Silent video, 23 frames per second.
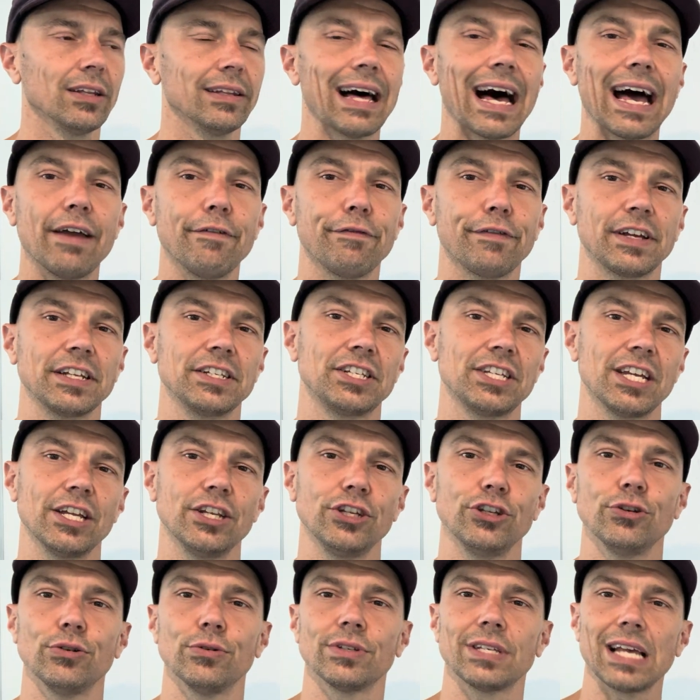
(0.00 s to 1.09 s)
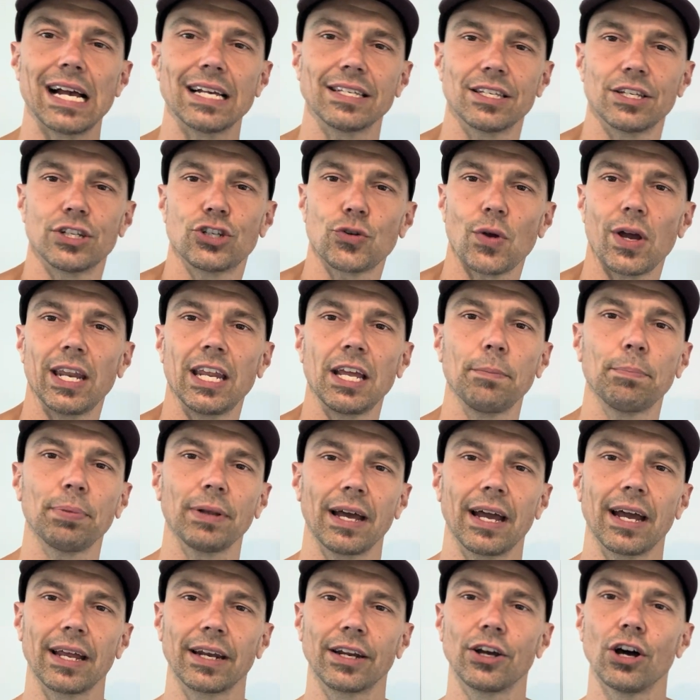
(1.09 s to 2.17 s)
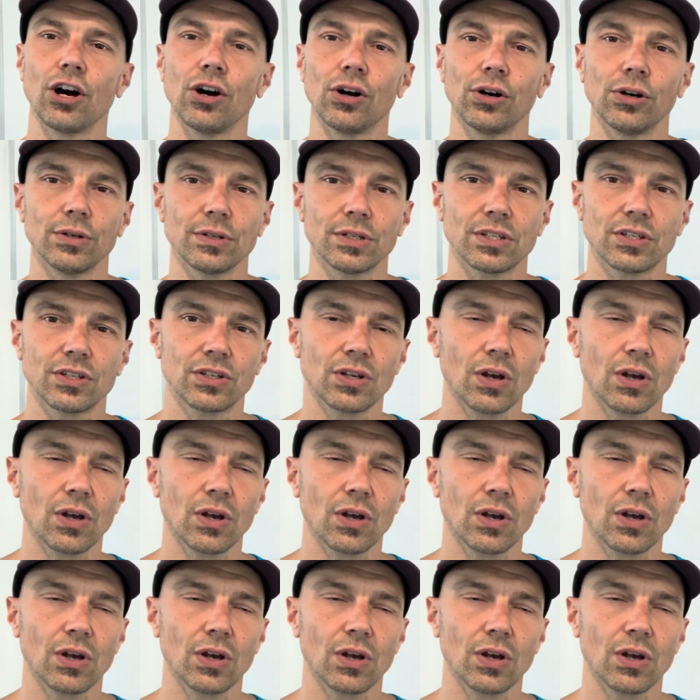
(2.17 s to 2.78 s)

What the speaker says: life continues as the training plan goes.